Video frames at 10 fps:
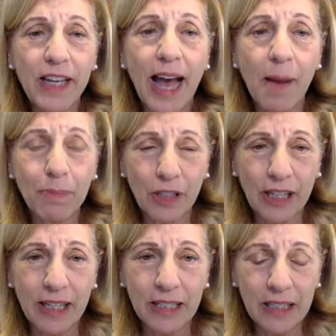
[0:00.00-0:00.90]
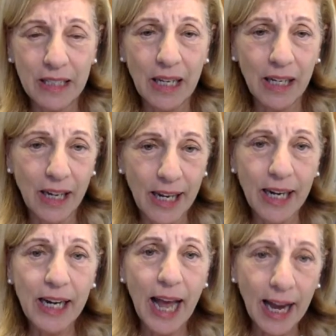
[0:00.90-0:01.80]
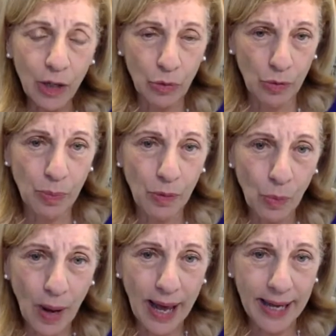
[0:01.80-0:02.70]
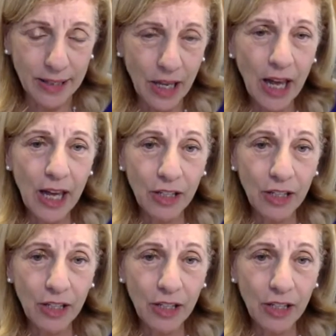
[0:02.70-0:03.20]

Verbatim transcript: the applicants in in an equitable way